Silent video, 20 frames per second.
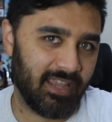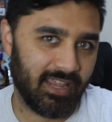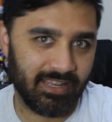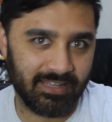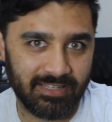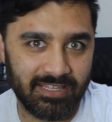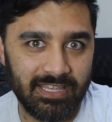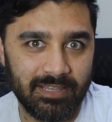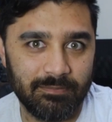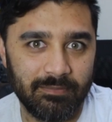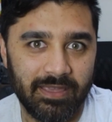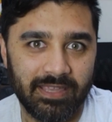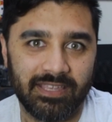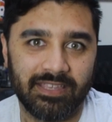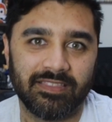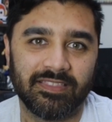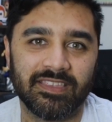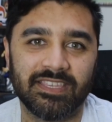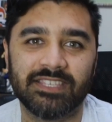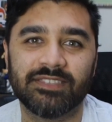and keep
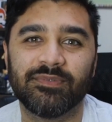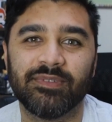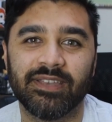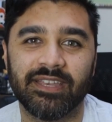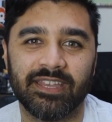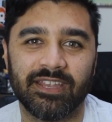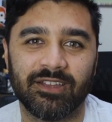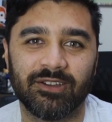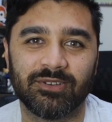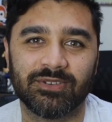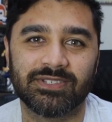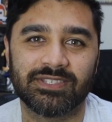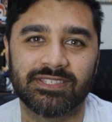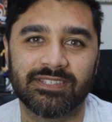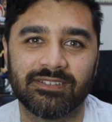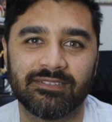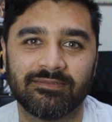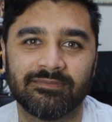making these videos.